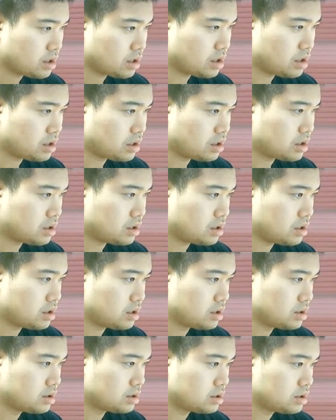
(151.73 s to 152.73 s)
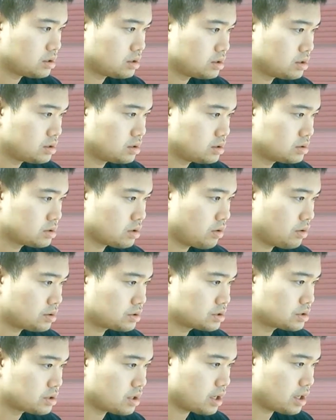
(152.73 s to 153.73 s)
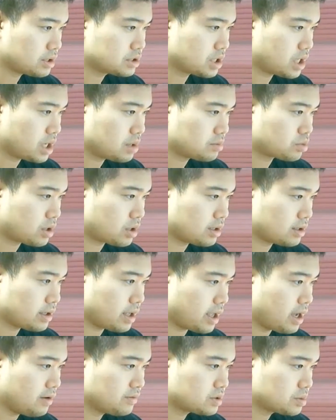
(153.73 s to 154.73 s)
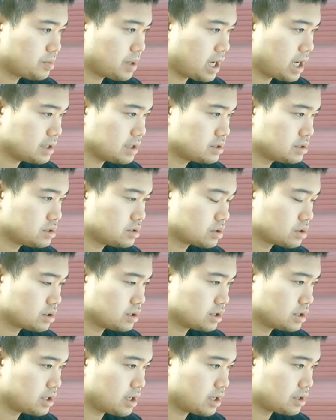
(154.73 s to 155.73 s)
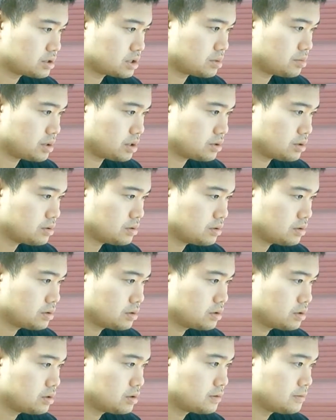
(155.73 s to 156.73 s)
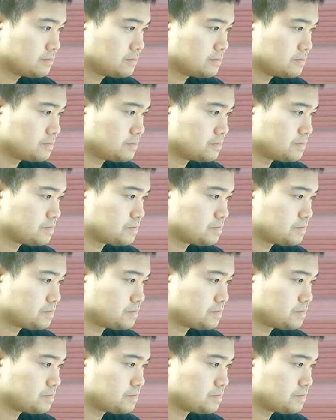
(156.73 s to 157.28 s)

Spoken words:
Uh, Solar stocks shine brightly after passage of clean energy bill. Hmm.